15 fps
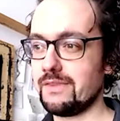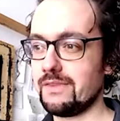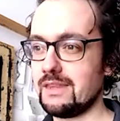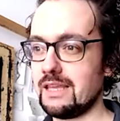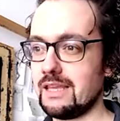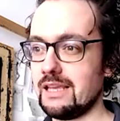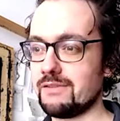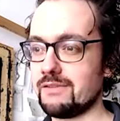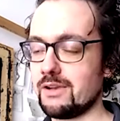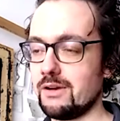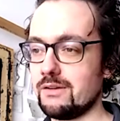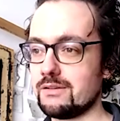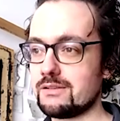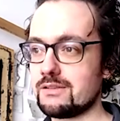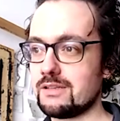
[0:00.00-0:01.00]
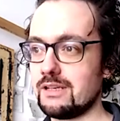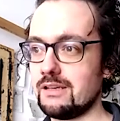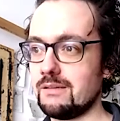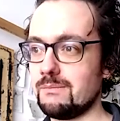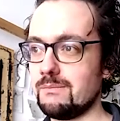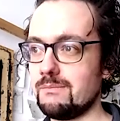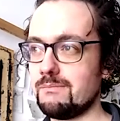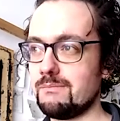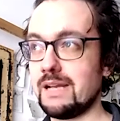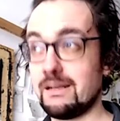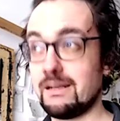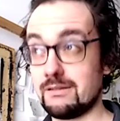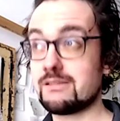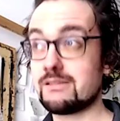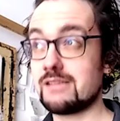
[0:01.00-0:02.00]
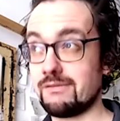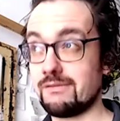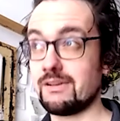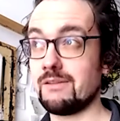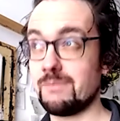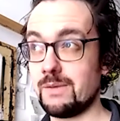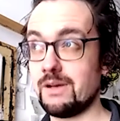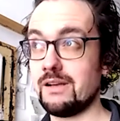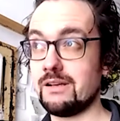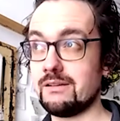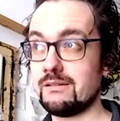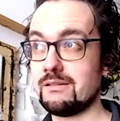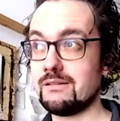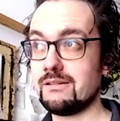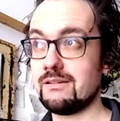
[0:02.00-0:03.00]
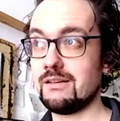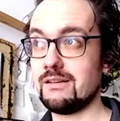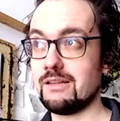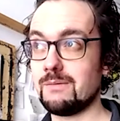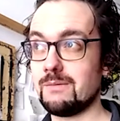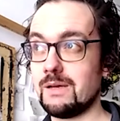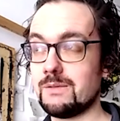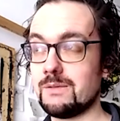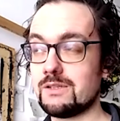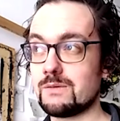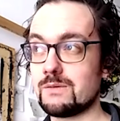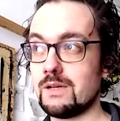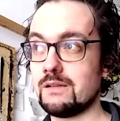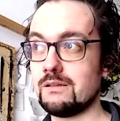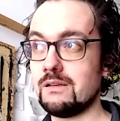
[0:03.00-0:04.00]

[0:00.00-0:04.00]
They've got about 7 of mine at the moment as well.